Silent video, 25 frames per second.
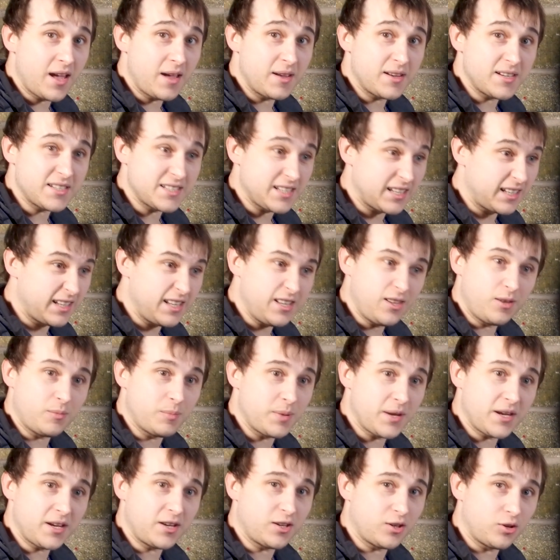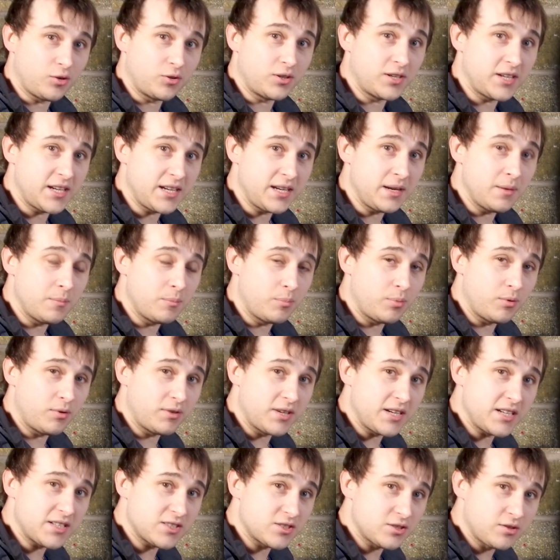is a little bit clunky, but
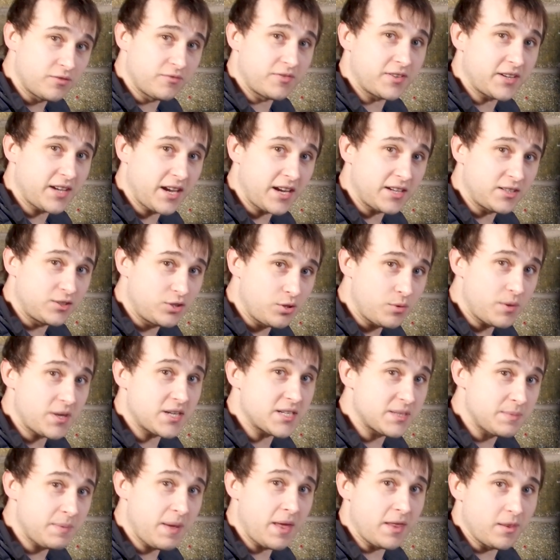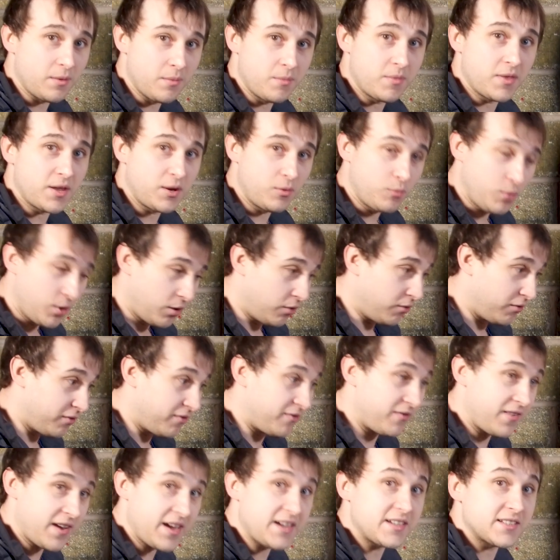it's something I do expect them they will
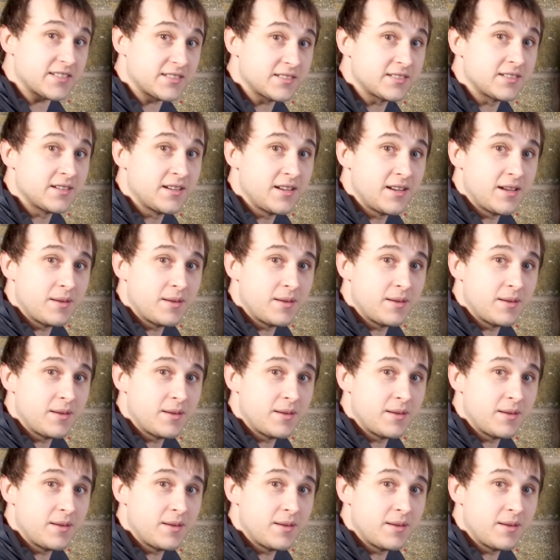fix,